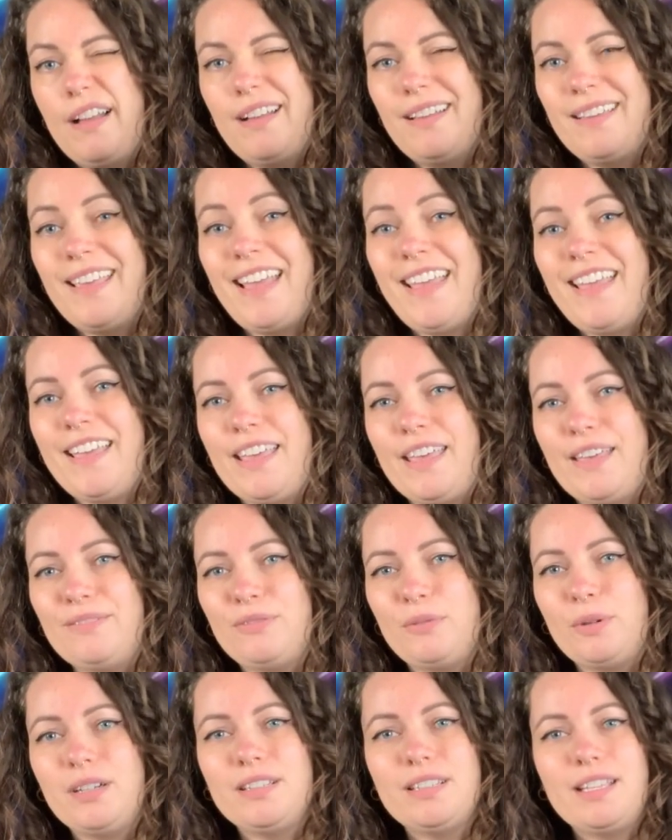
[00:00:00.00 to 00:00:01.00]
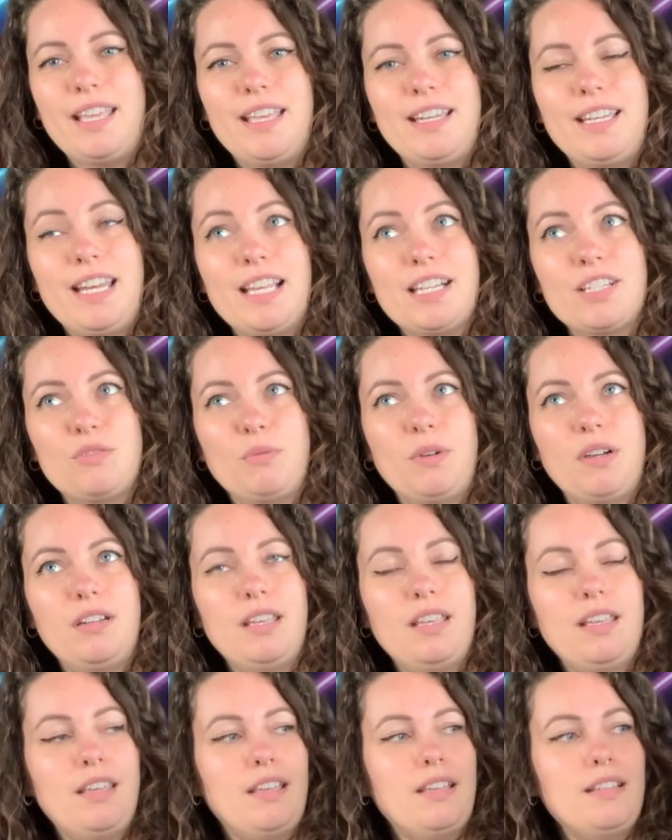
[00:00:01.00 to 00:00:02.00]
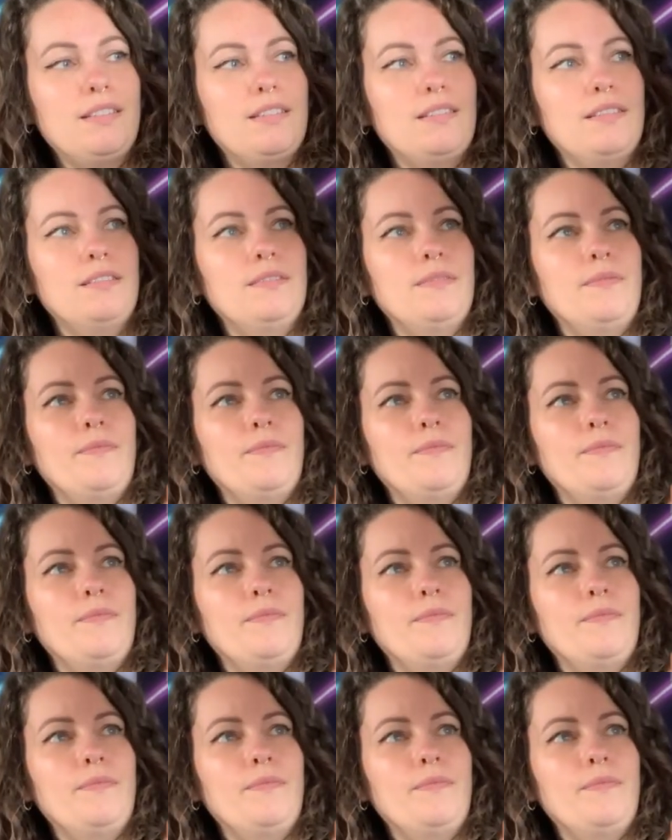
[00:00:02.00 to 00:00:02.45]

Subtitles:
yeah, I have one. And the next one is...